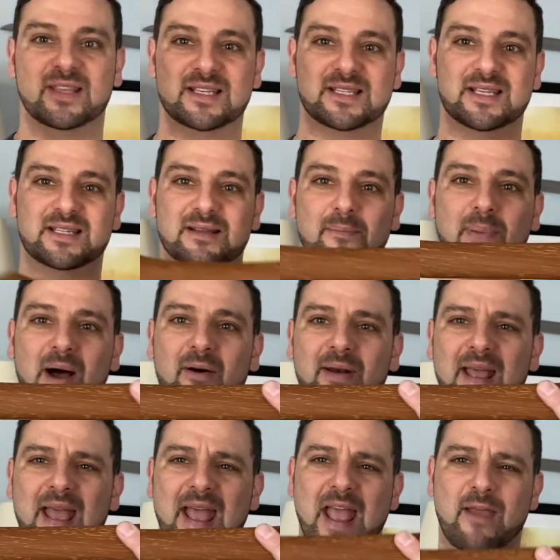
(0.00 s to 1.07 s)
This is
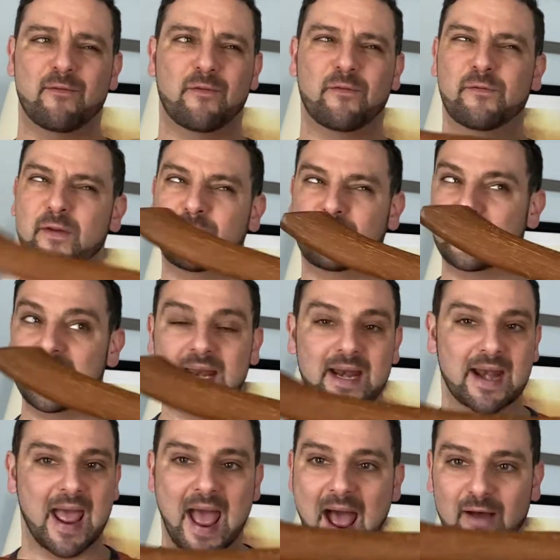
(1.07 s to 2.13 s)
about a
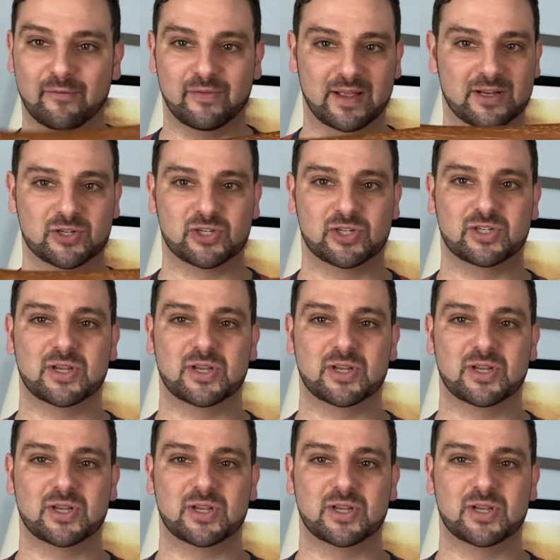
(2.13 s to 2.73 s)
15.5-inch.